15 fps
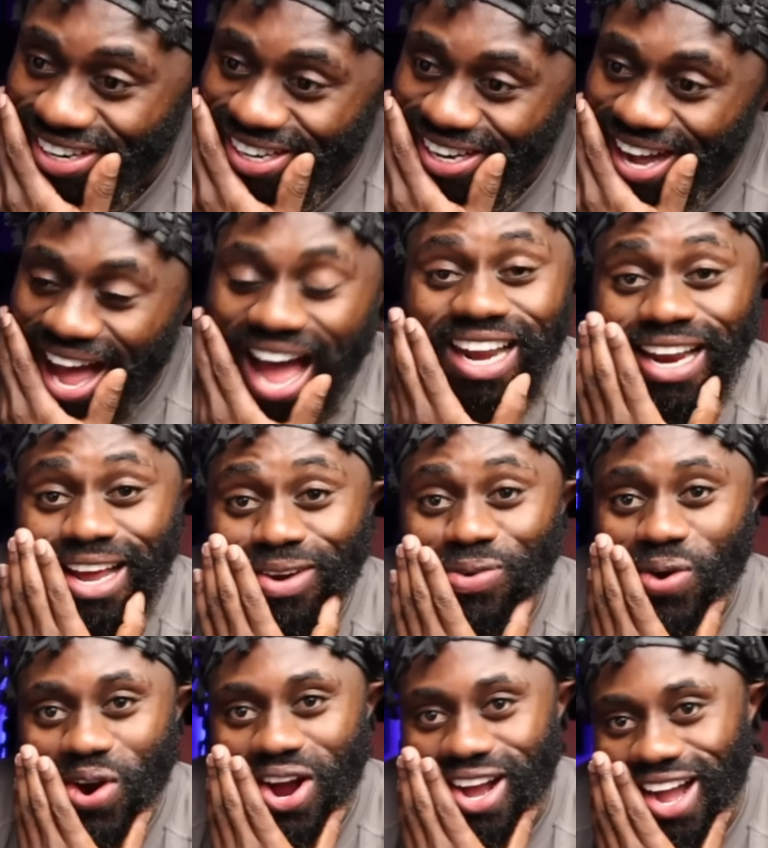Alan
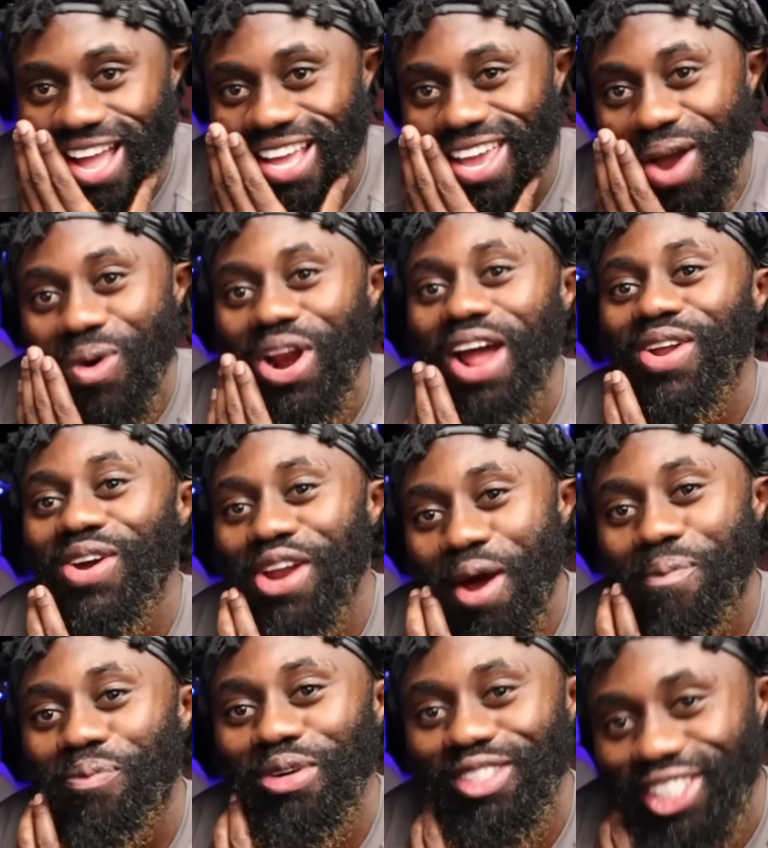Walker again with another
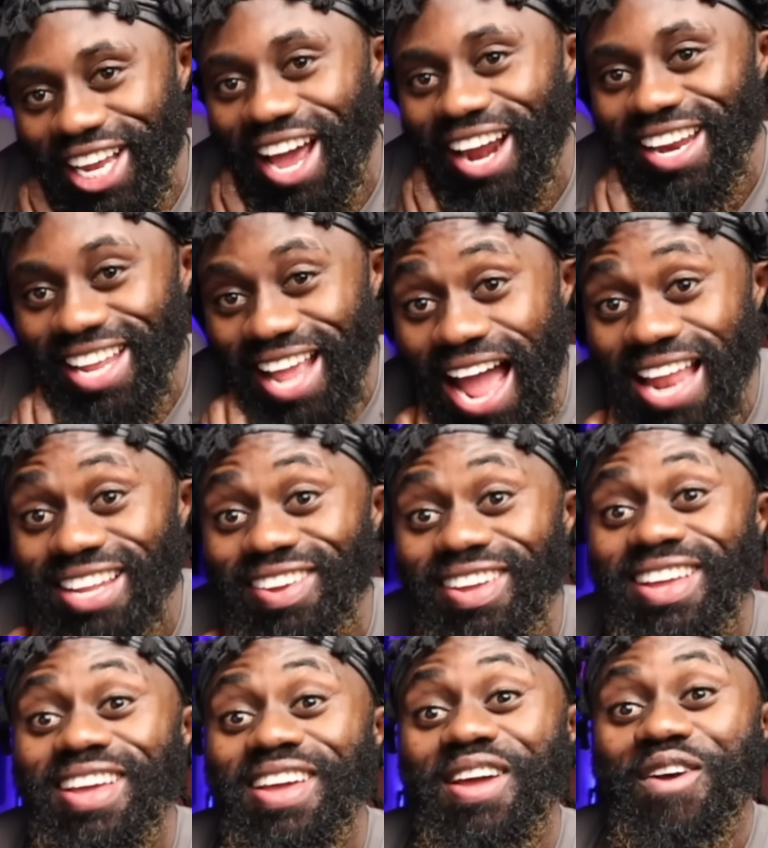Putri Ariani
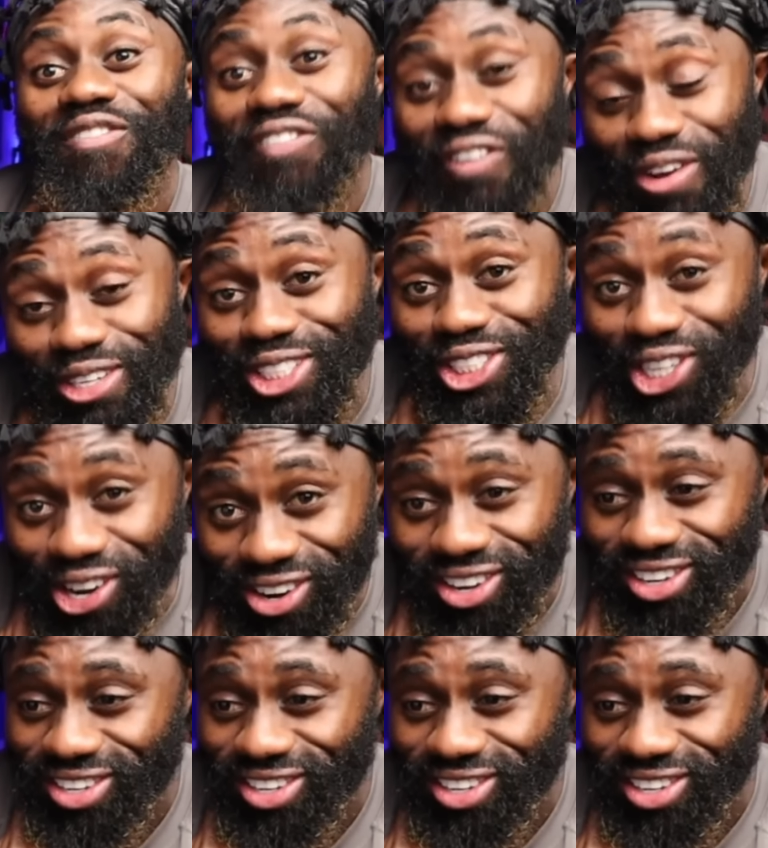future.